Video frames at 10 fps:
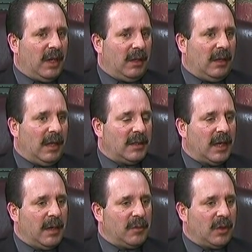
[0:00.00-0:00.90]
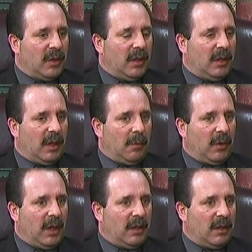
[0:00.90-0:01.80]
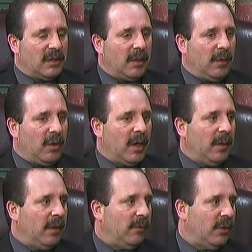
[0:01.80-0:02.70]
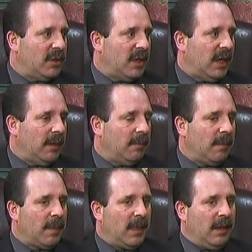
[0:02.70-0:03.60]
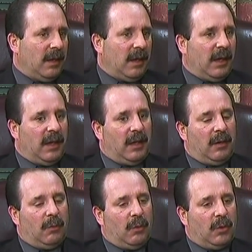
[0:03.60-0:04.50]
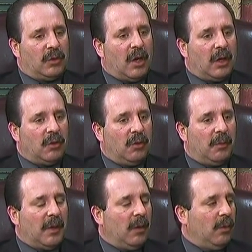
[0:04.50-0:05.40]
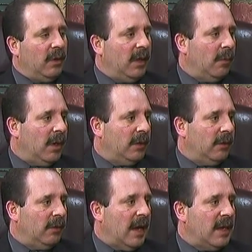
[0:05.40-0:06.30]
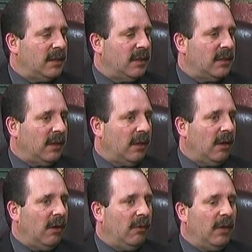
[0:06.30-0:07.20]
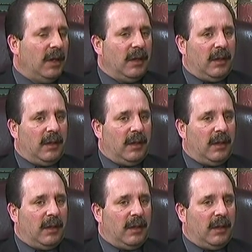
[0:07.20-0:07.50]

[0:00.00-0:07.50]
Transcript: A lot of times I'll bring somebody will come in the first time, and we'll talk to them about where they want their assets to go.